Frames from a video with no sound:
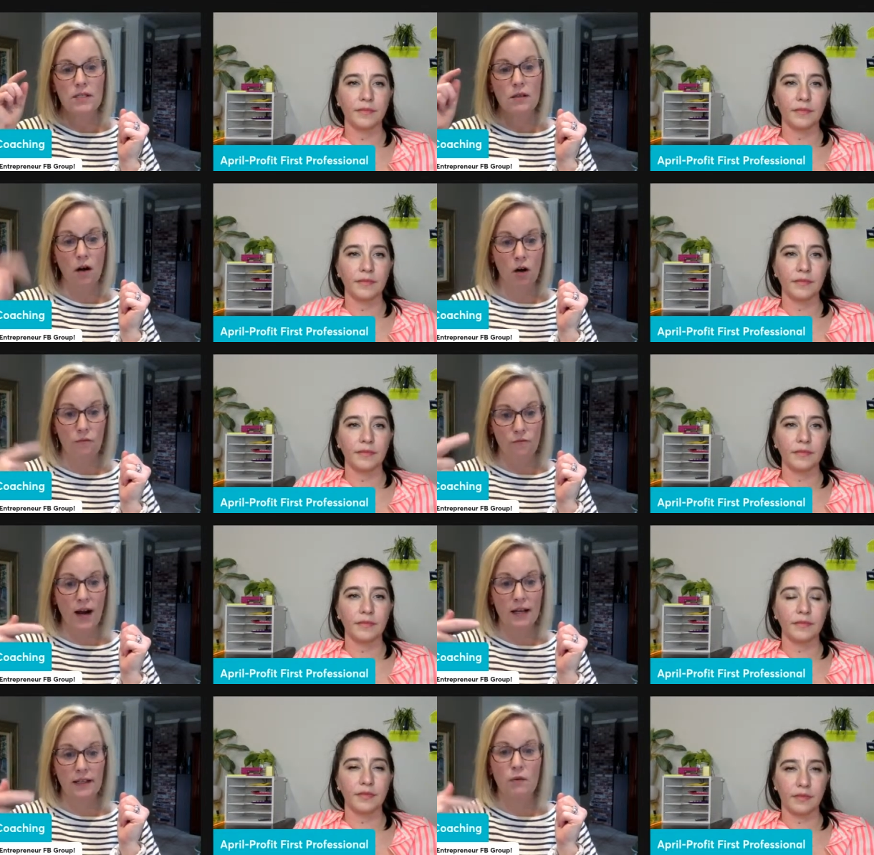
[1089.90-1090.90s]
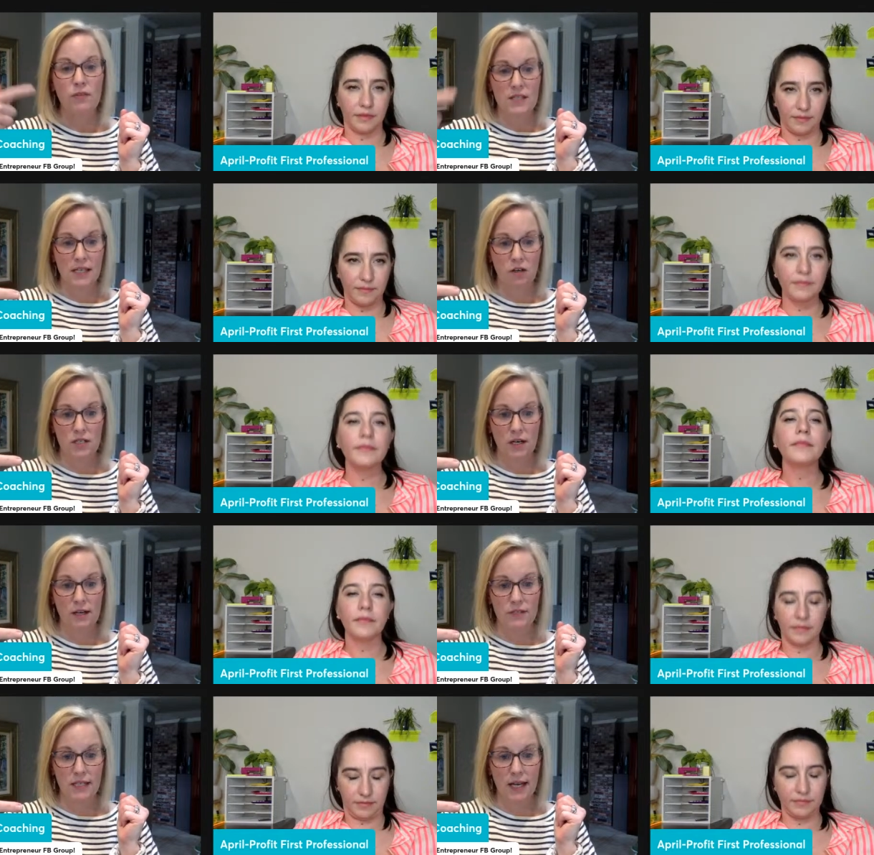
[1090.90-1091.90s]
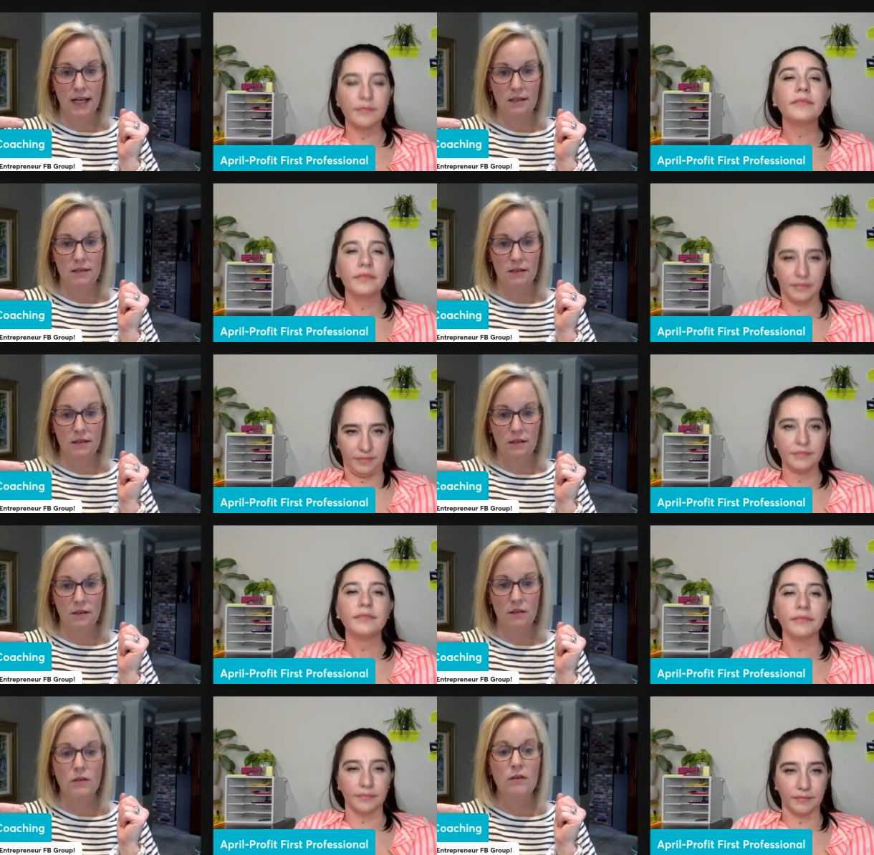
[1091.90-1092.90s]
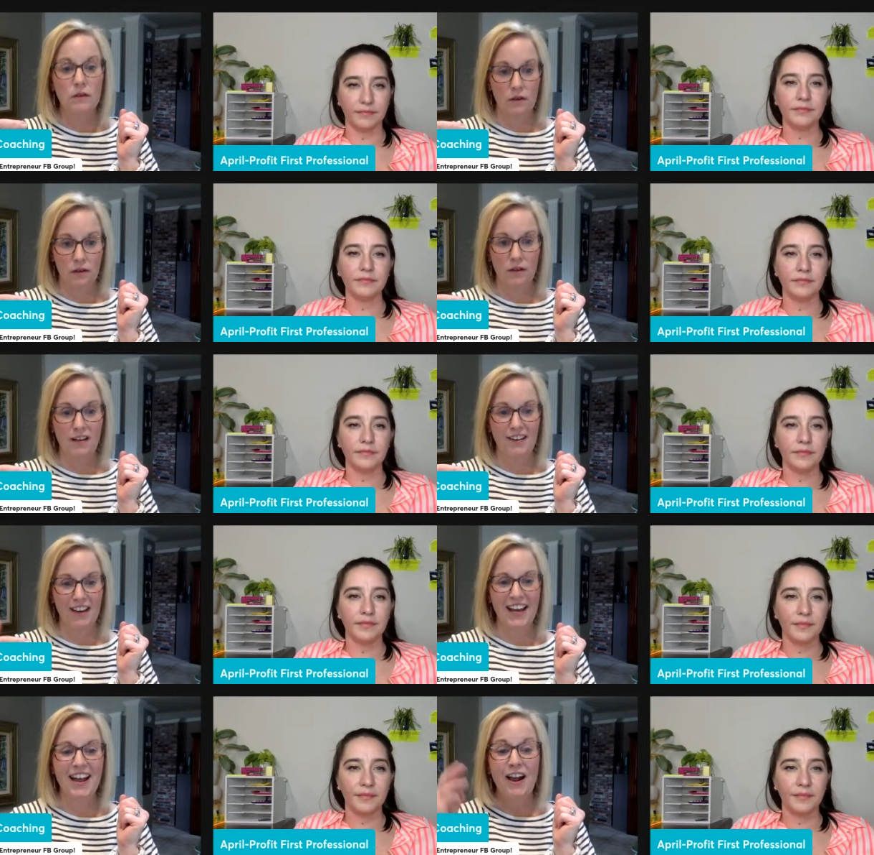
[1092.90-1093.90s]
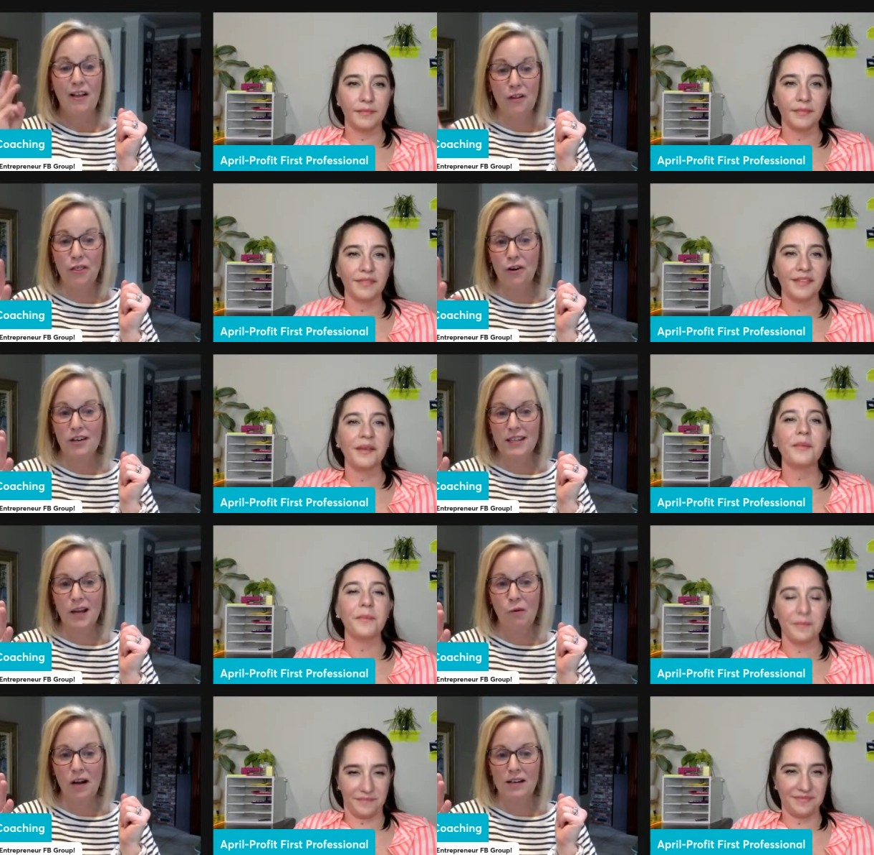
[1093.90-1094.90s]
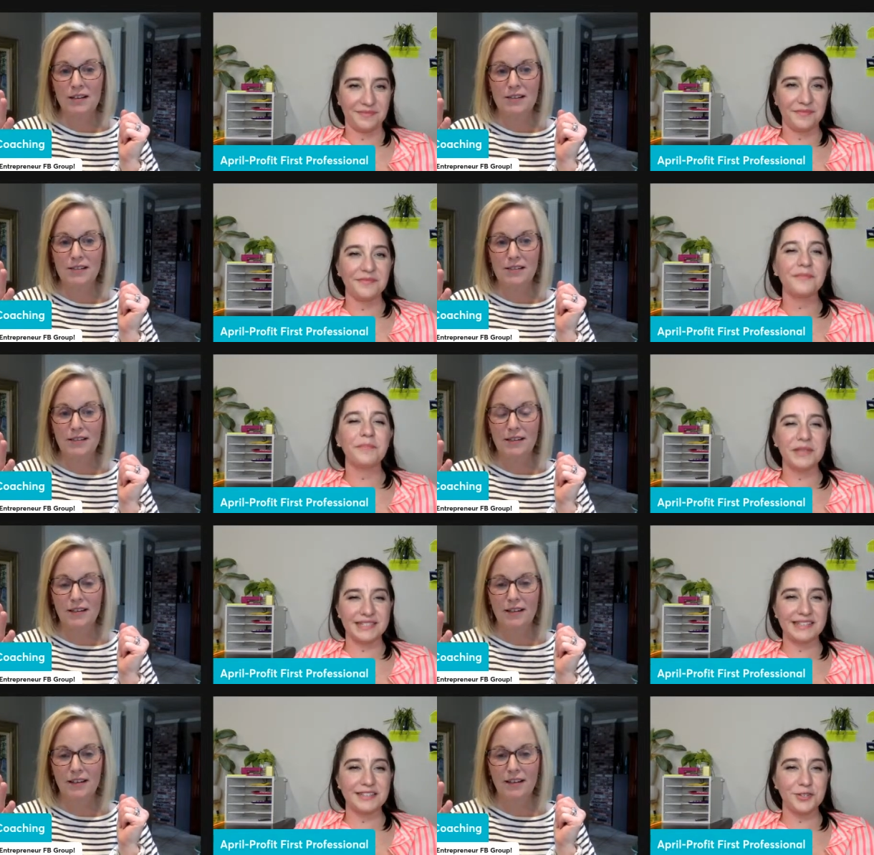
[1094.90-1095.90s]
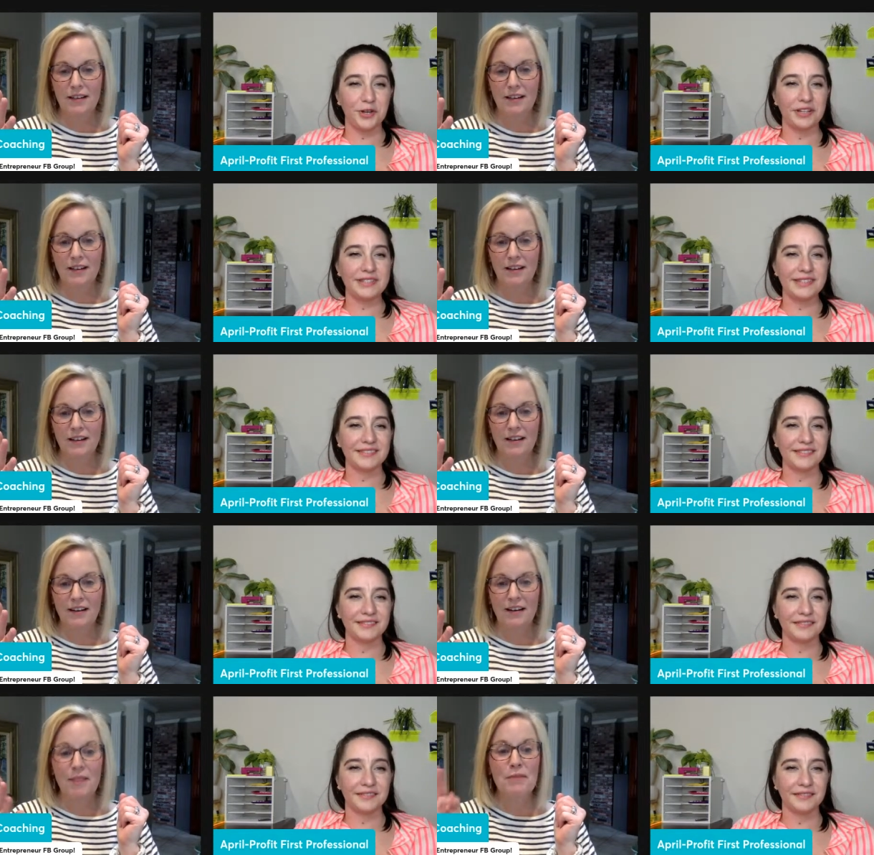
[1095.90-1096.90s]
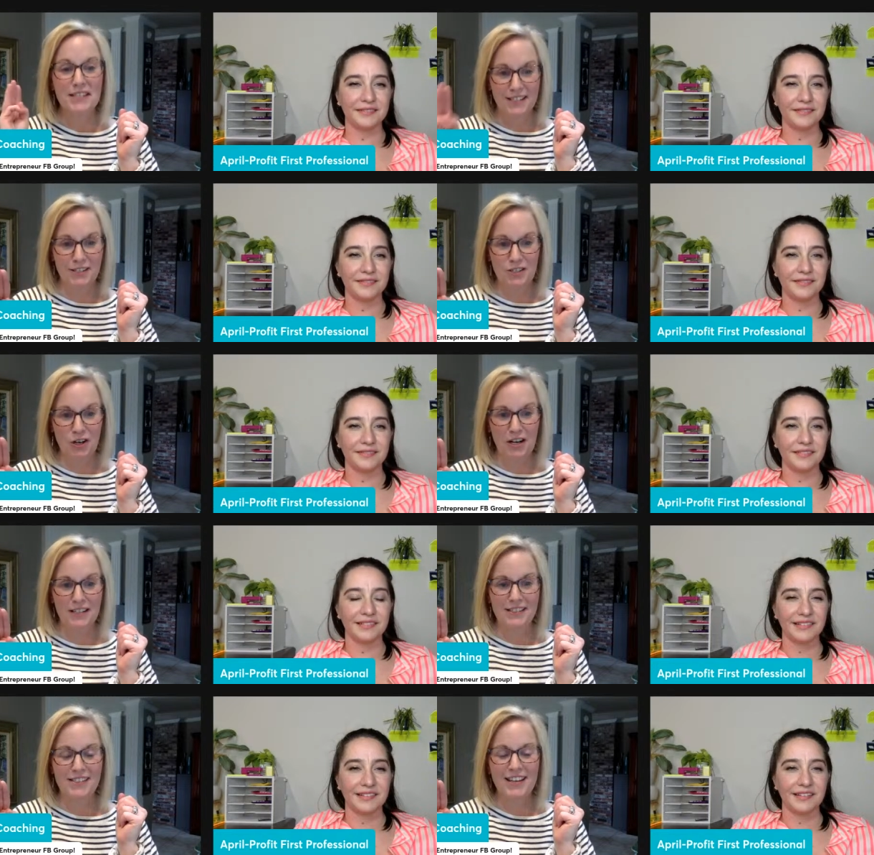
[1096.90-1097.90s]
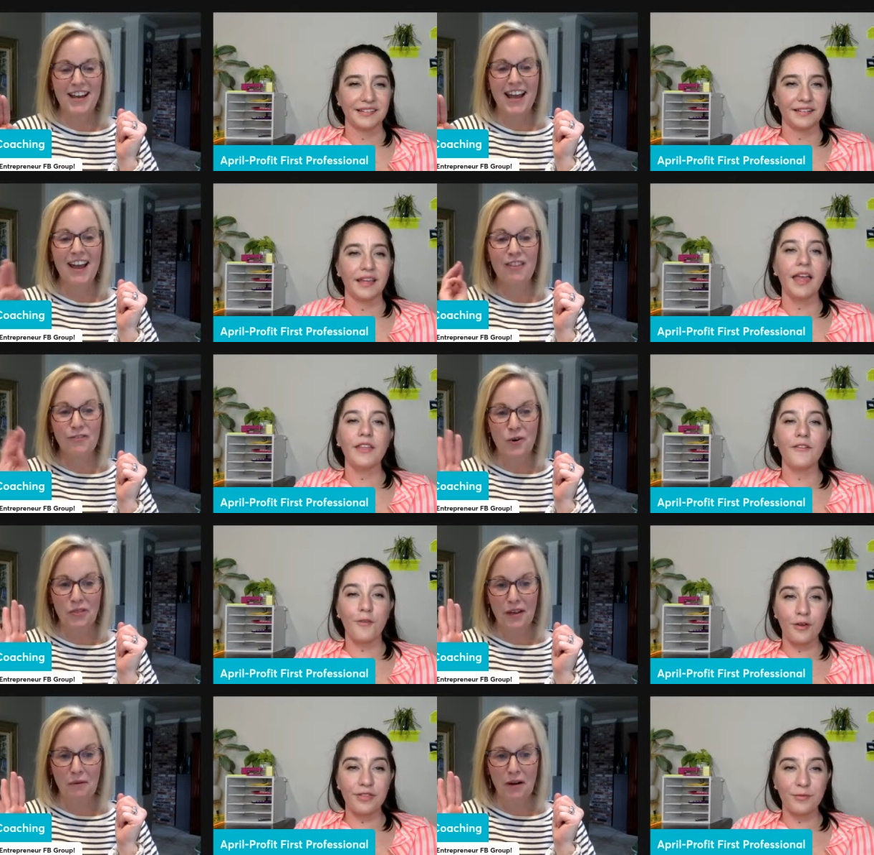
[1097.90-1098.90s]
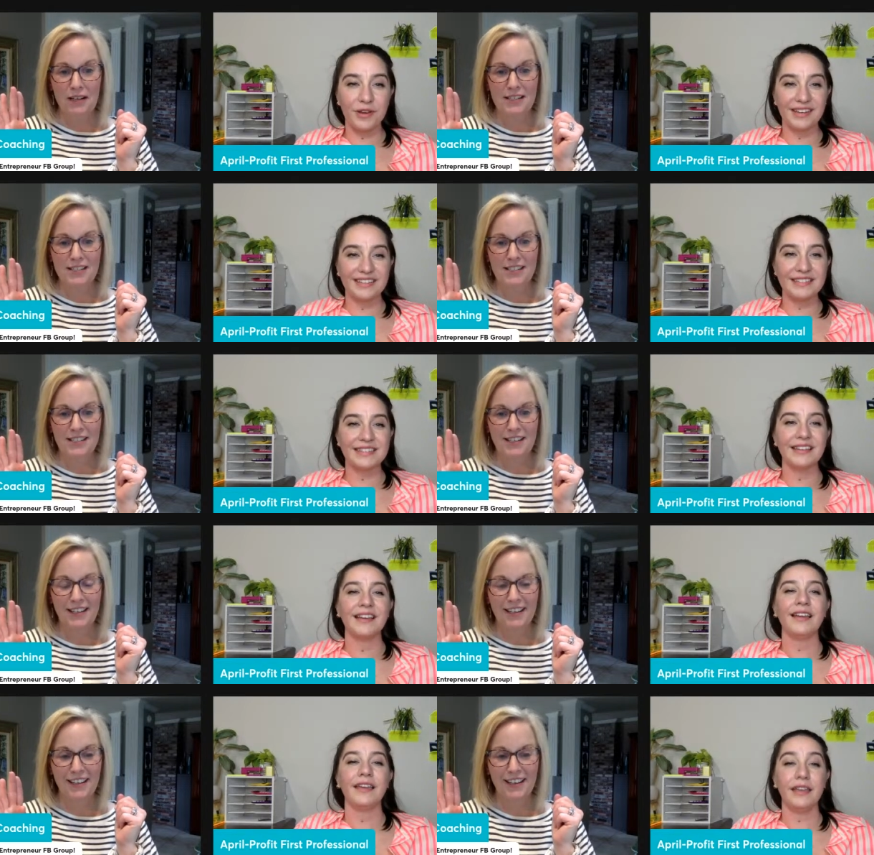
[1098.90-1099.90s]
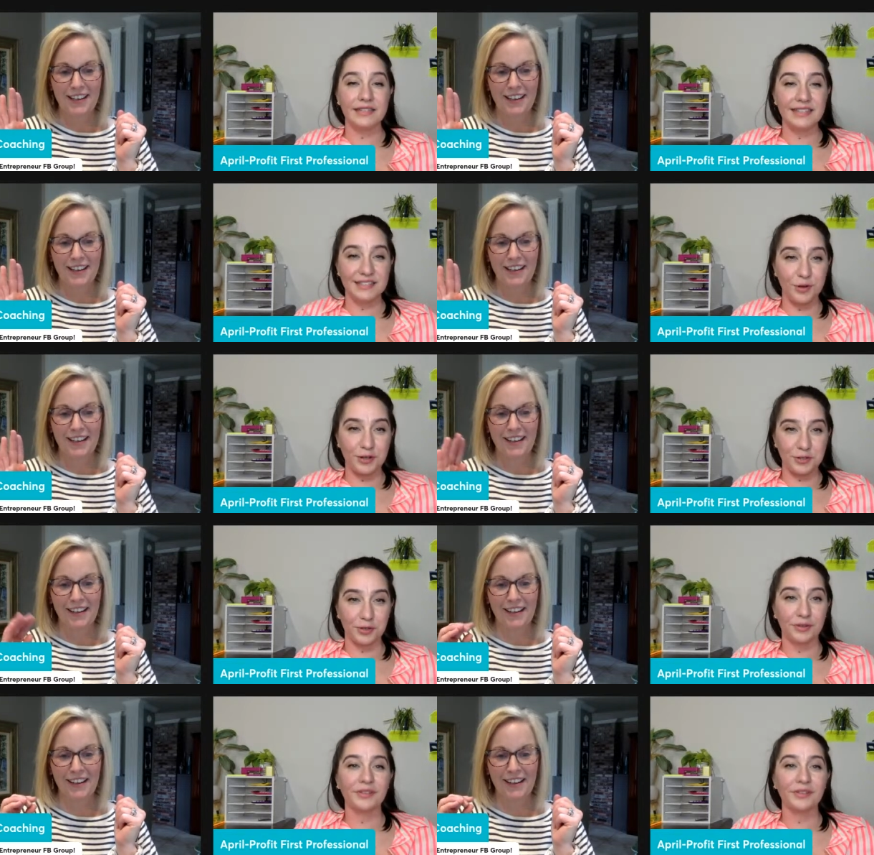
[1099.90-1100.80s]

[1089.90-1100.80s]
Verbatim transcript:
Speaker 1: our filing with the Secretary of State. Mm -hmm. Okay. And the third thing was
Speaker 2: business insurance.
Speaker 1: Business insurance. And the, and fourth, the fourth, thing was
Speaker 2: entity structure.